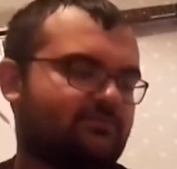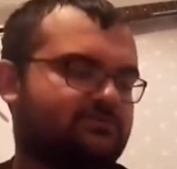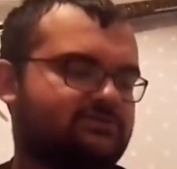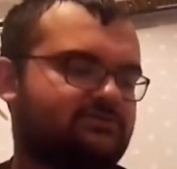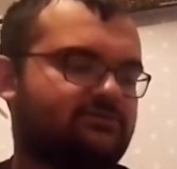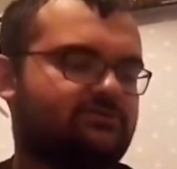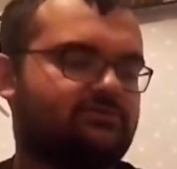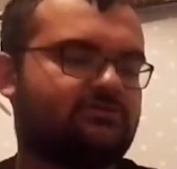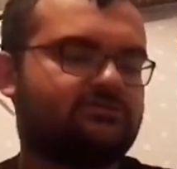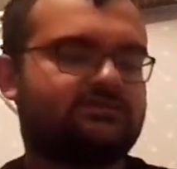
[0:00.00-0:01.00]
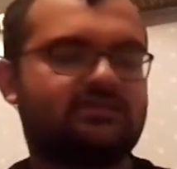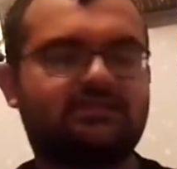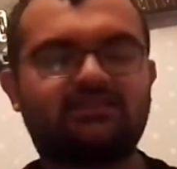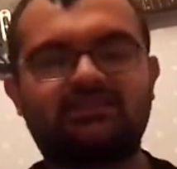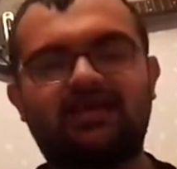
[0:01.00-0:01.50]
It's called
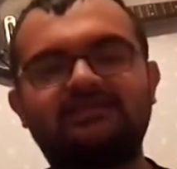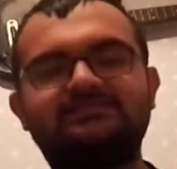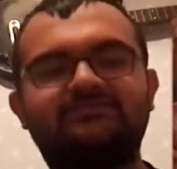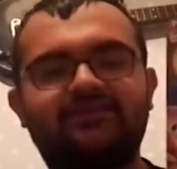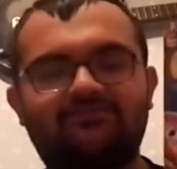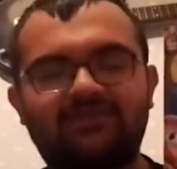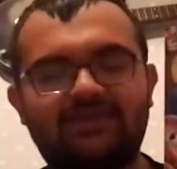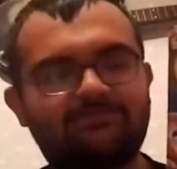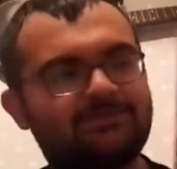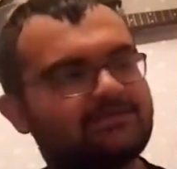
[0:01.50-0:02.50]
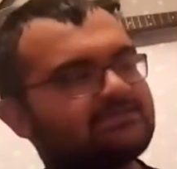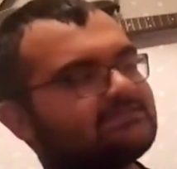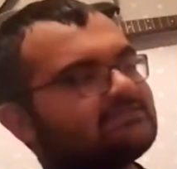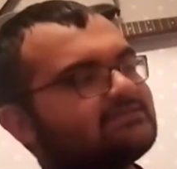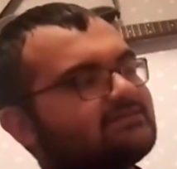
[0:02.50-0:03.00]
Thanks for Nothing
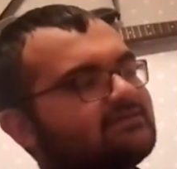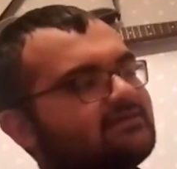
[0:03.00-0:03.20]
Hippies